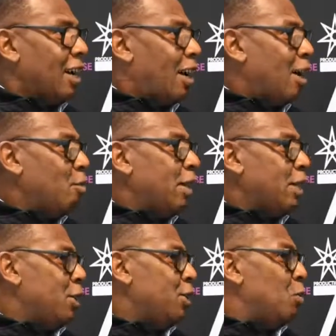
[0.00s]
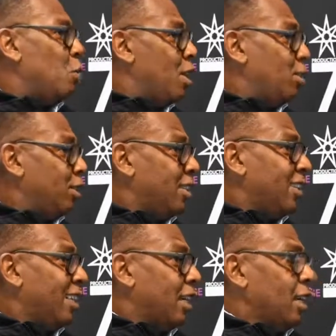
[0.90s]
I already knew the world.
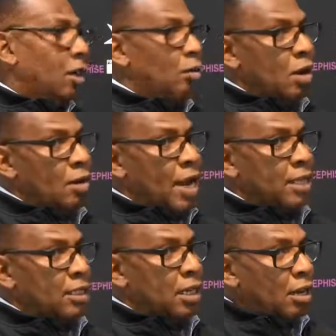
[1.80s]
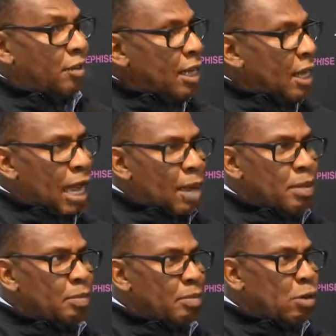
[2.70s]
Whereas, and I think that kept me
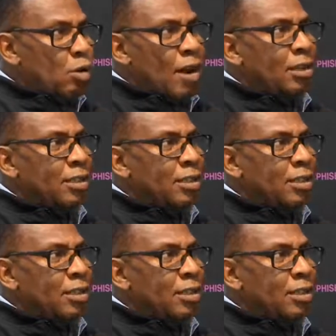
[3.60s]
a bit more grounded.